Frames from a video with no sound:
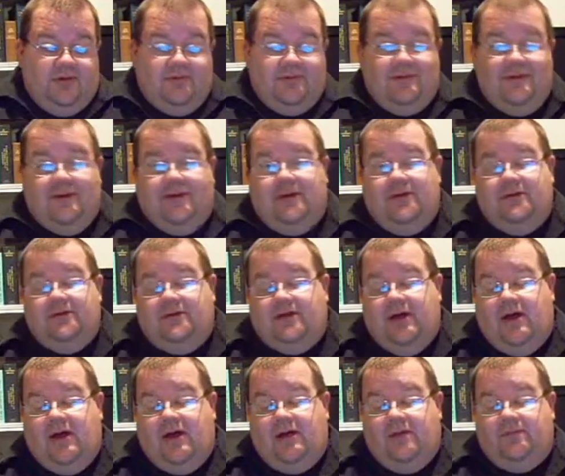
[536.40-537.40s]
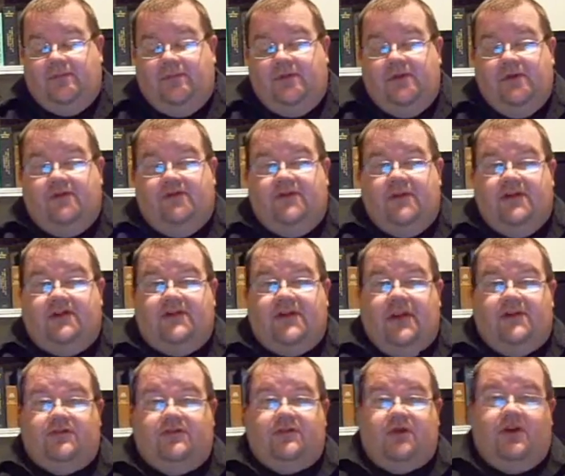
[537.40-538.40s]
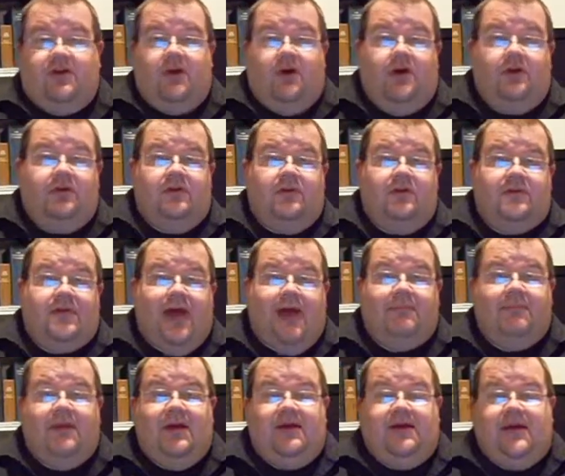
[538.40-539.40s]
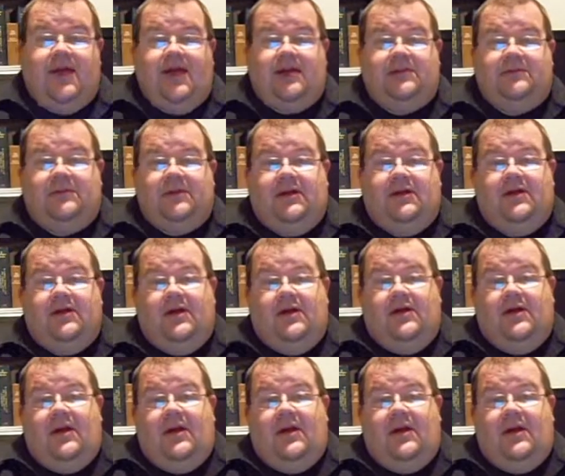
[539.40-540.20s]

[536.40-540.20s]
and the defense counsel tried to argue that meant it had to be